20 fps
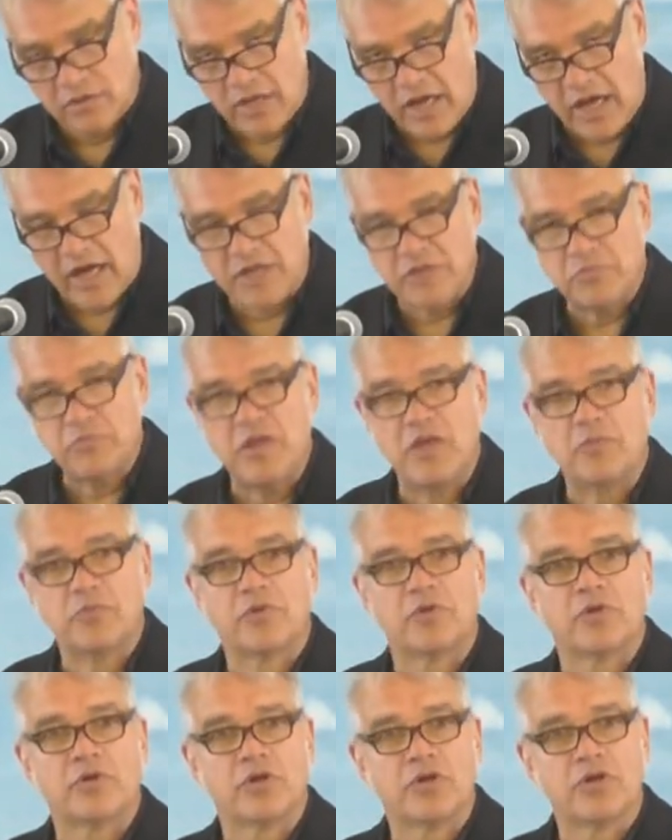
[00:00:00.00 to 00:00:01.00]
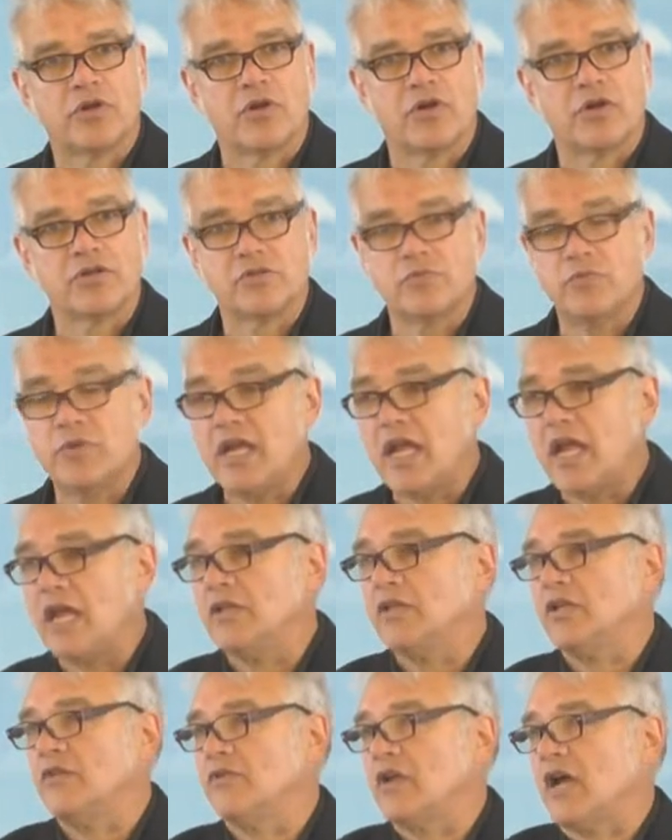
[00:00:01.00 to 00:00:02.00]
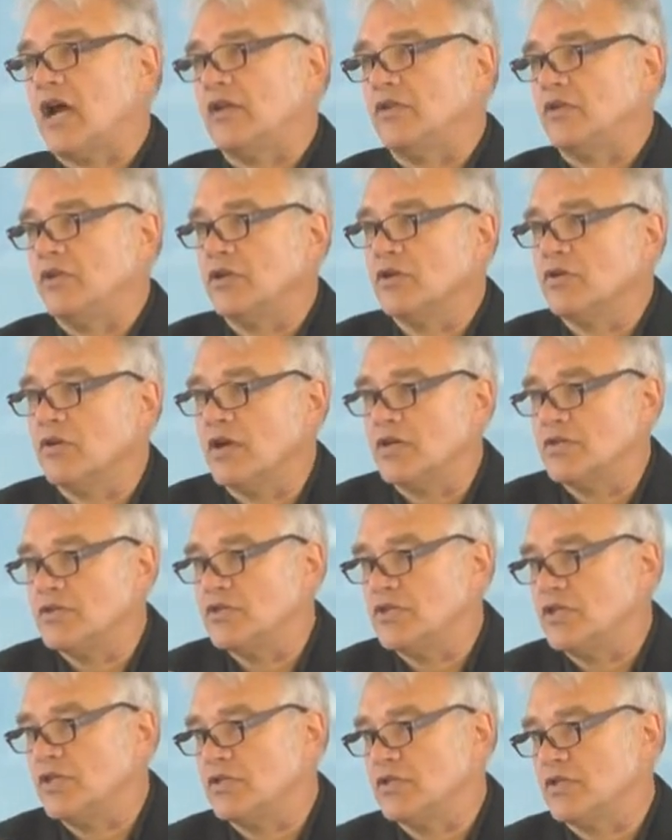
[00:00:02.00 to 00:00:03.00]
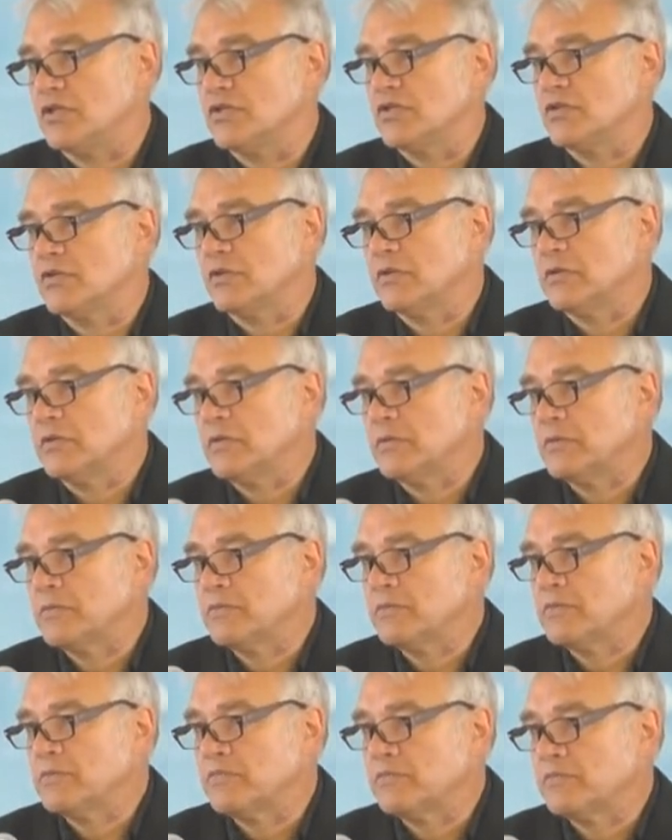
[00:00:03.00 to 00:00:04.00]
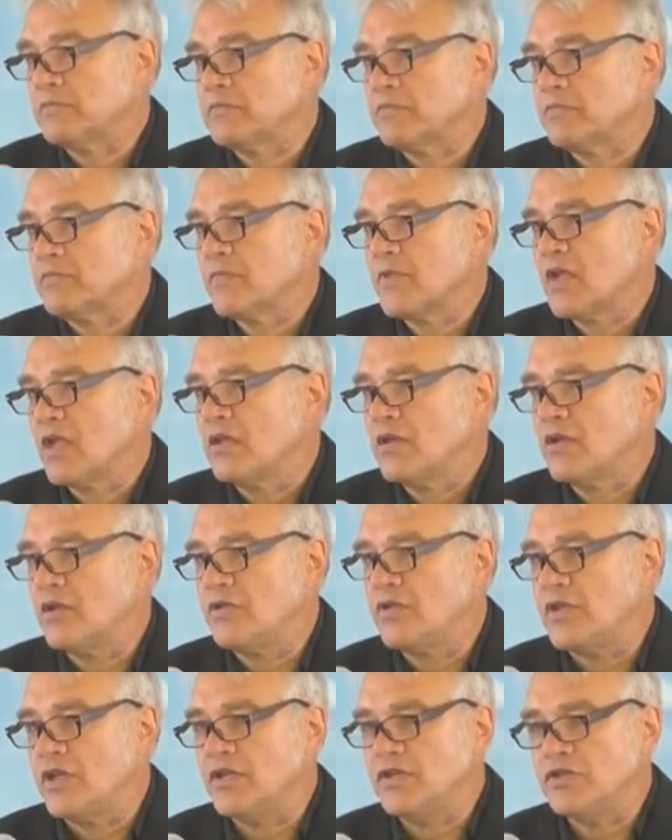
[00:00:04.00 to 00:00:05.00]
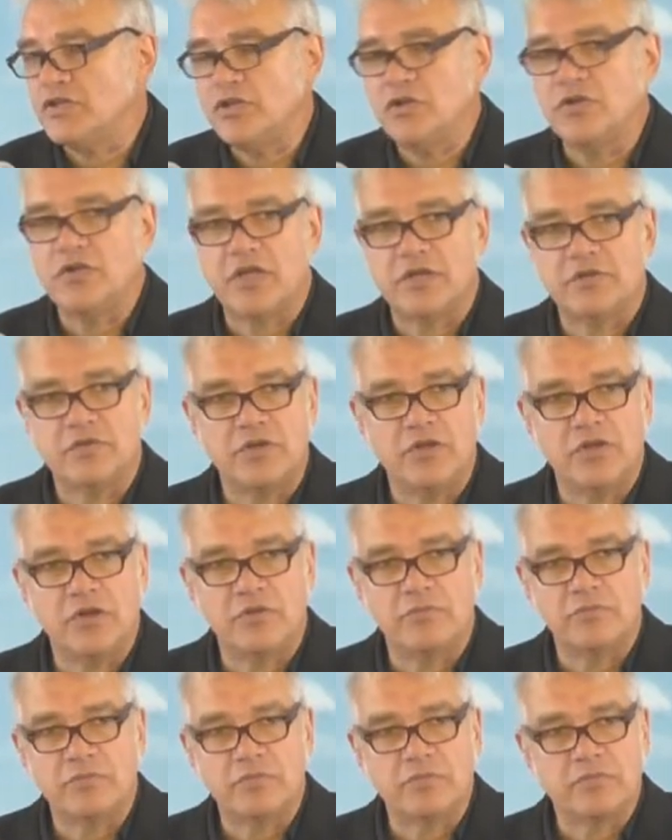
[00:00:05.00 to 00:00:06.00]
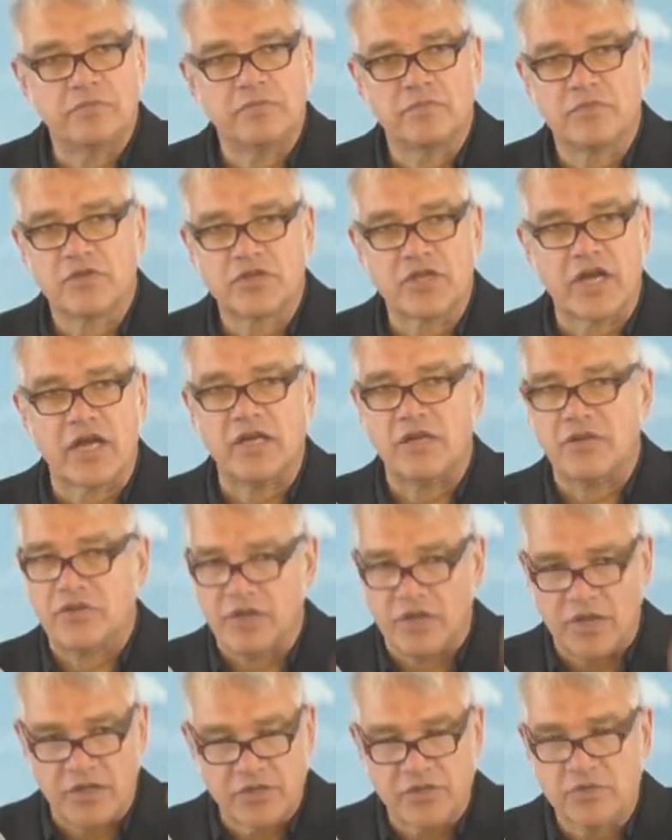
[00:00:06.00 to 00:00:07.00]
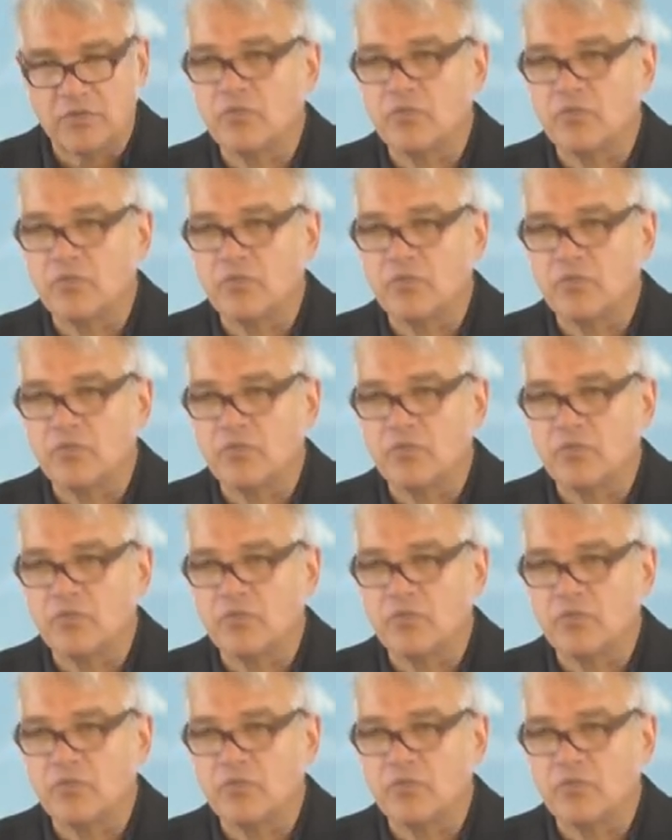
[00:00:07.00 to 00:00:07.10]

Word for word: God's people are encouraged, so we can live godly in Christ Jesus. The other thing is, too, that, you know, shiny things.